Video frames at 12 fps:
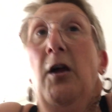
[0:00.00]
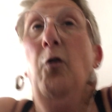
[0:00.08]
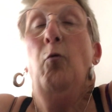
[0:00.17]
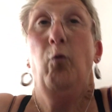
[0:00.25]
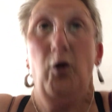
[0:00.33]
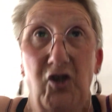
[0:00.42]

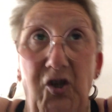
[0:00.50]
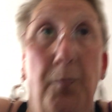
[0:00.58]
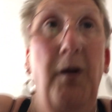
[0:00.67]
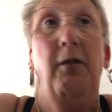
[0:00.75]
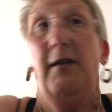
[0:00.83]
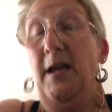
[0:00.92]
watch
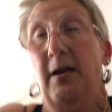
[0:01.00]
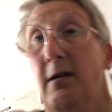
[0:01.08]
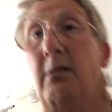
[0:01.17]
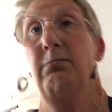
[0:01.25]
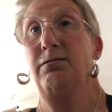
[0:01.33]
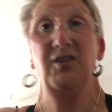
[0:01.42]
my
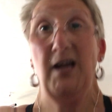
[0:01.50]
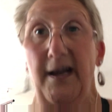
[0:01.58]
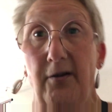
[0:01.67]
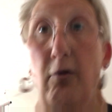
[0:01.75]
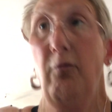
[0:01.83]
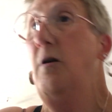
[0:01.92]

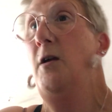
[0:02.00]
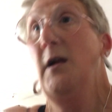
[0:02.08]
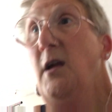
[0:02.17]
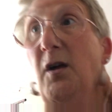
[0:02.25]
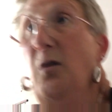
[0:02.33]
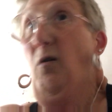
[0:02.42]
channel.
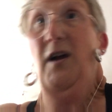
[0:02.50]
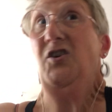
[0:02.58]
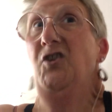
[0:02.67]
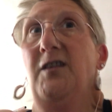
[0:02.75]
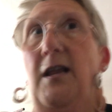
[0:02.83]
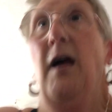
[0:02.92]
Why
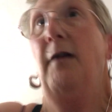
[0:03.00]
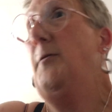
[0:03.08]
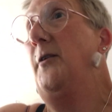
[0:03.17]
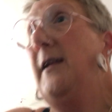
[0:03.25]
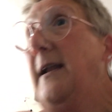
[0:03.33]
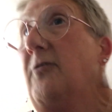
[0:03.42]
should they? I'm
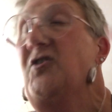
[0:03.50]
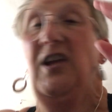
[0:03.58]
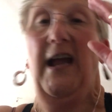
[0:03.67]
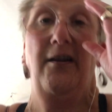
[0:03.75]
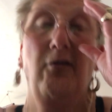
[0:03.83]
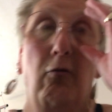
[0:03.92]
only a little
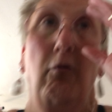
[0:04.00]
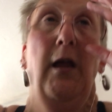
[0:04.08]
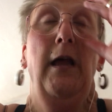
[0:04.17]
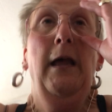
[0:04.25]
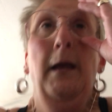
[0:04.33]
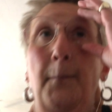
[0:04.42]
channel,
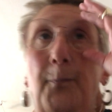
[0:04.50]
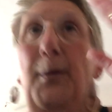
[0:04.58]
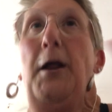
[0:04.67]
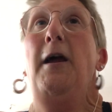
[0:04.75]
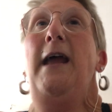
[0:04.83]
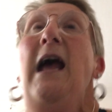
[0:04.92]
but
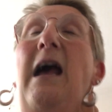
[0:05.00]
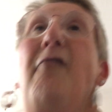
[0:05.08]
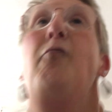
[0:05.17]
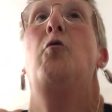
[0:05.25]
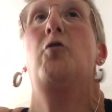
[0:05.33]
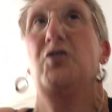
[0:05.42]
I
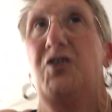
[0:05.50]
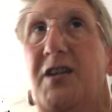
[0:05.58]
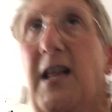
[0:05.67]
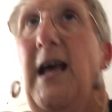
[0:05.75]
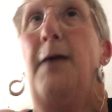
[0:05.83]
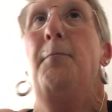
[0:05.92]
have watched
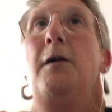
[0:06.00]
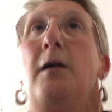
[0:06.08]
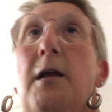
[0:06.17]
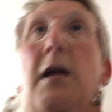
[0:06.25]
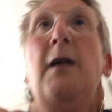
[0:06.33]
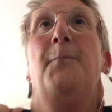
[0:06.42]
them.
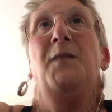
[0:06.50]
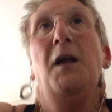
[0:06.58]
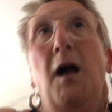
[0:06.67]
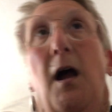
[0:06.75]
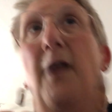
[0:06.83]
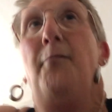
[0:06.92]

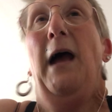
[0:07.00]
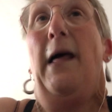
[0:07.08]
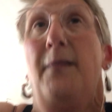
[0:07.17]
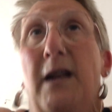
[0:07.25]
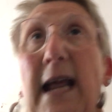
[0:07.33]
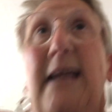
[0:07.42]

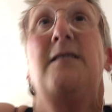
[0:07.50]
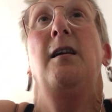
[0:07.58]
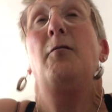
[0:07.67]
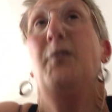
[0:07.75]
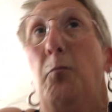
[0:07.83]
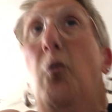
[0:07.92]
And
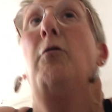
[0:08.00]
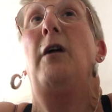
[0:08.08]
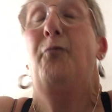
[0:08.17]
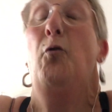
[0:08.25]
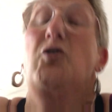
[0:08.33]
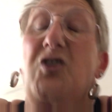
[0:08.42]
the more
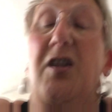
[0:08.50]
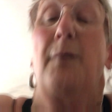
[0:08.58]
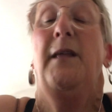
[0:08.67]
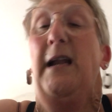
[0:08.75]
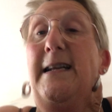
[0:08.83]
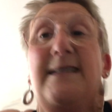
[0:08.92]
I've watched them,
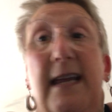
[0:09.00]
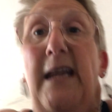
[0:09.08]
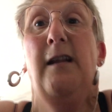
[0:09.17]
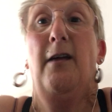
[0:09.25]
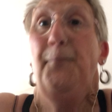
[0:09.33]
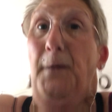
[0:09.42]
the less
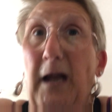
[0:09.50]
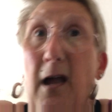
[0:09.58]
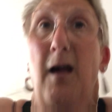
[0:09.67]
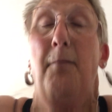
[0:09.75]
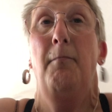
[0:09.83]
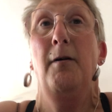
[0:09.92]
keen I've
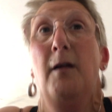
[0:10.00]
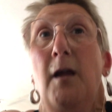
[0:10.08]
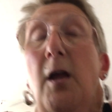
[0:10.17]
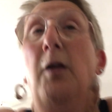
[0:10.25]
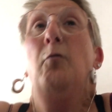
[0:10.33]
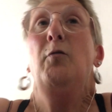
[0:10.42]
become,
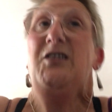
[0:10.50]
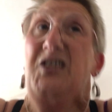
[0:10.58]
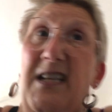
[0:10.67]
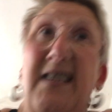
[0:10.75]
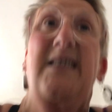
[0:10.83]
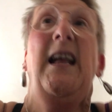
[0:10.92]
which
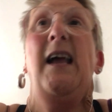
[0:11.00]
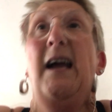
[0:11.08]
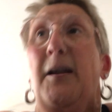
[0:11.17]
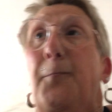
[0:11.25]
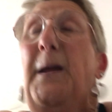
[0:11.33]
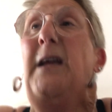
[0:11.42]
is
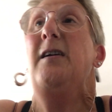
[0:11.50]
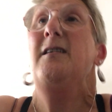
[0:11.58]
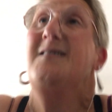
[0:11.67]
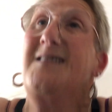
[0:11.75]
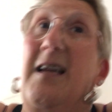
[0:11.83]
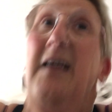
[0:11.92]
sad
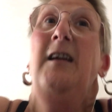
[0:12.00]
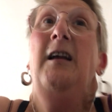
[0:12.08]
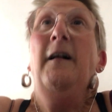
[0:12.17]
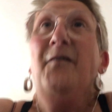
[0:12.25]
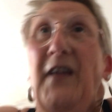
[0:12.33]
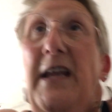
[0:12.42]
because
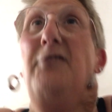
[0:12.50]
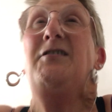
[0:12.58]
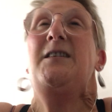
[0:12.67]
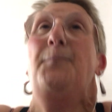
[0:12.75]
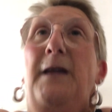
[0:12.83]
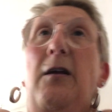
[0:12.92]
they used
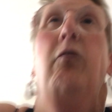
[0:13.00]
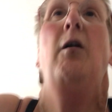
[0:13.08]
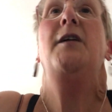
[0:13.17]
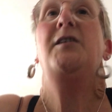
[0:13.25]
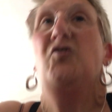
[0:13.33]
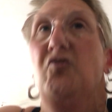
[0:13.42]
to be
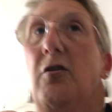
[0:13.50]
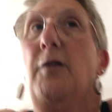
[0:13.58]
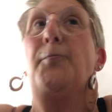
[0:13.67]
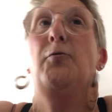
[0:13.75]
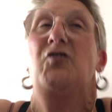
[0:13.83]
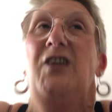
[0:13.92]
quite an
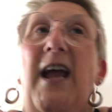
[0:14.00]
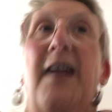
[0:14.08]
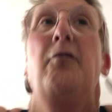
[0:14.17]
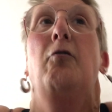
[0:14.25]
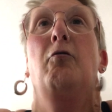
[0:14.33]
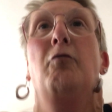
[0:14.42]
enjoyable
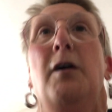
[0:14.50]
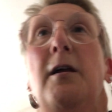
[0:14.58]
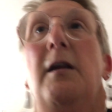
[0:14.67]
channel.